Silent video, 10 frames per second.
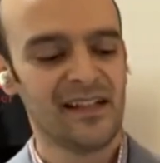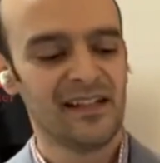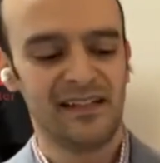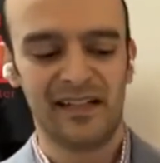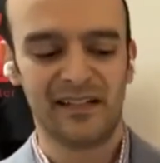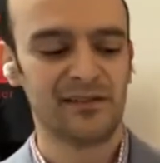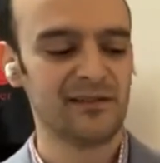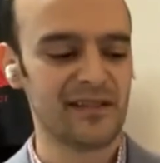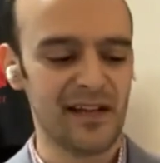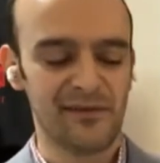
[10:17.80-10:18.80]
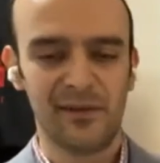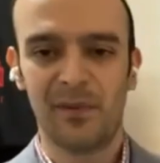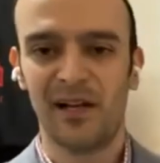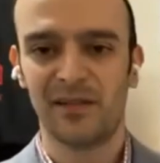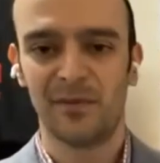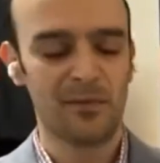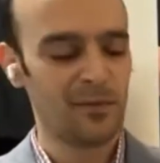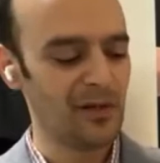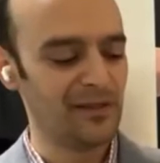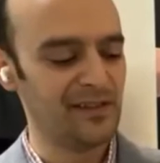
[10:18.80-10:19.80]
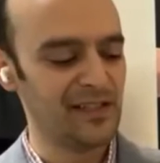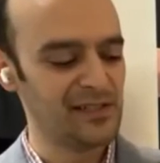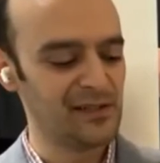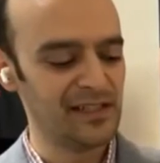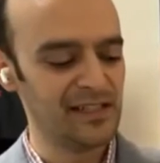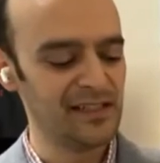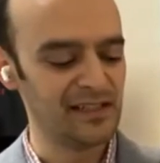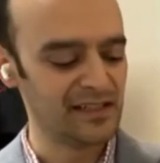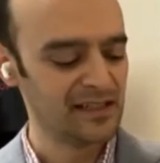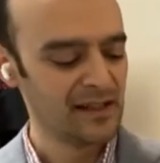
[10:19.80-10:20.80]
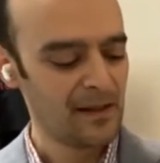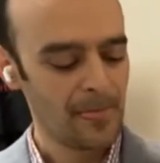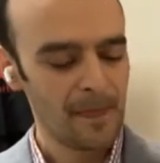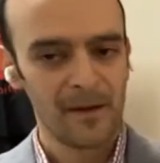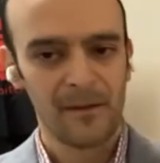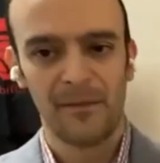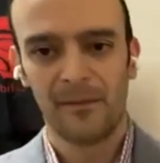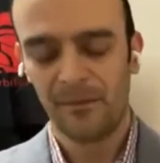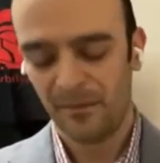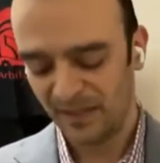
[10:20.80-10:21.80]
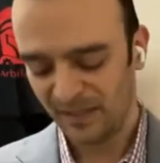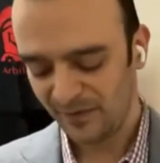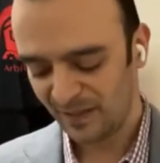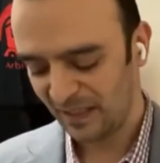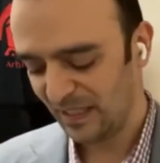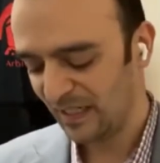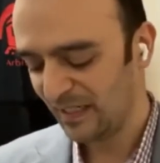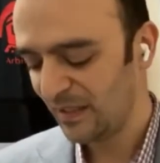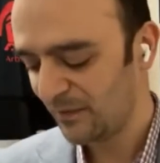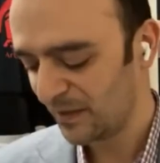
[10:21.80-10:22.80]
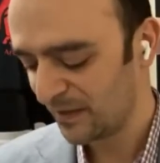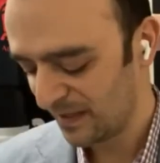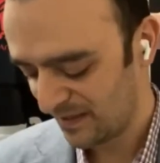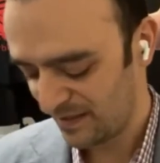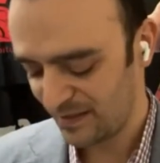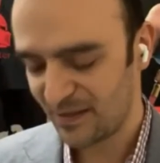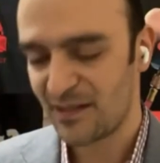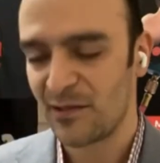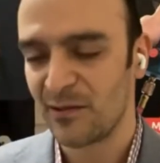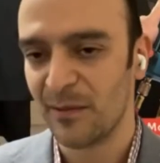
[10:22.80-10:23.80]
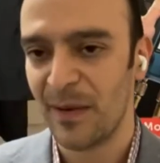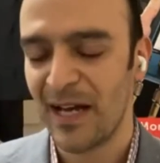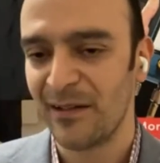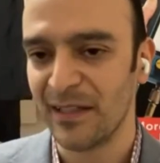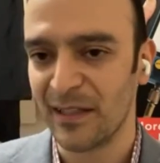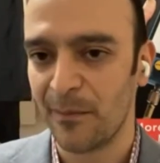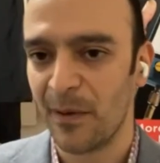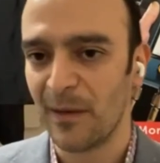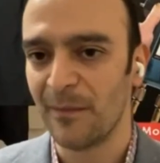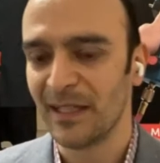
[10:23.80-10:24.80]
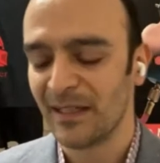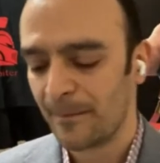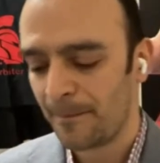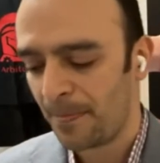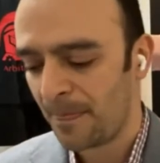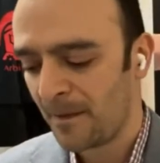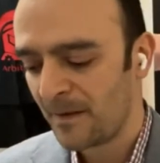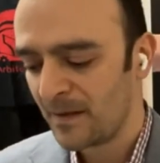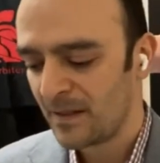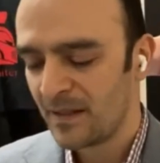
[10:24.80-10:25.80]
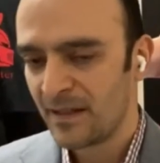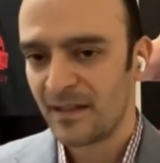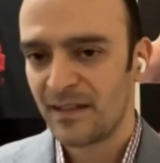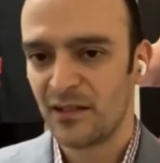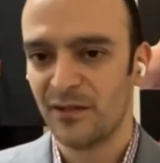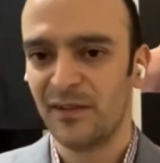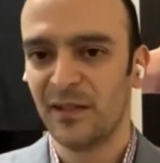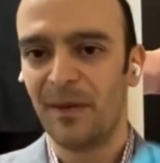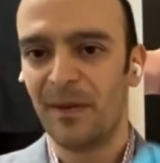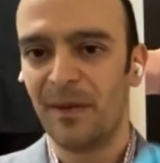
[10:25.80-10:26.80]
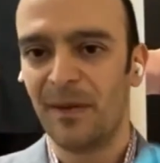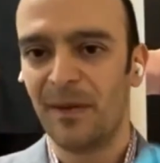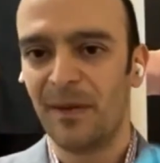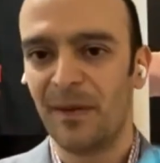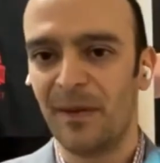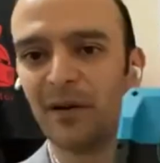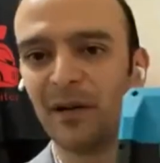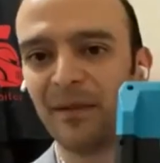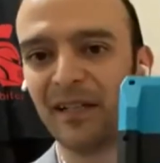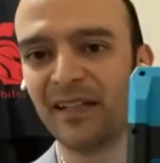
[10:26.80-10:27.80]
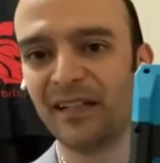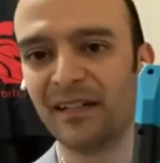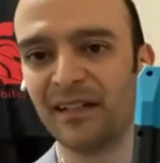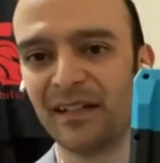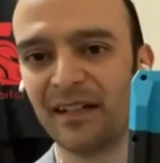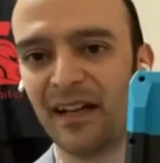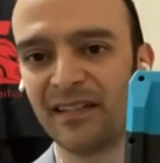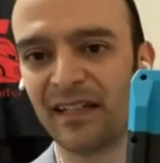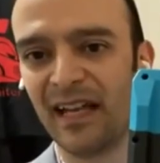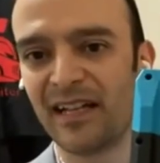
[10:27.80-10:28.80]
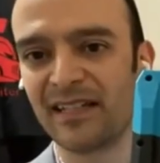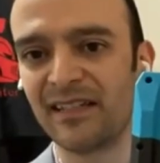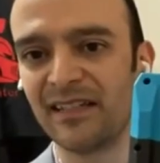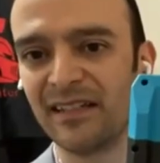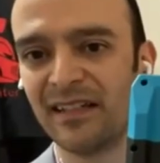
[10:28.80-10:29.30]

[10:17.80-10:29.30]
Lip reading: That includes every possible point of entry here. But it even extends to the battery compartment. So even the battery compartment here has a gasket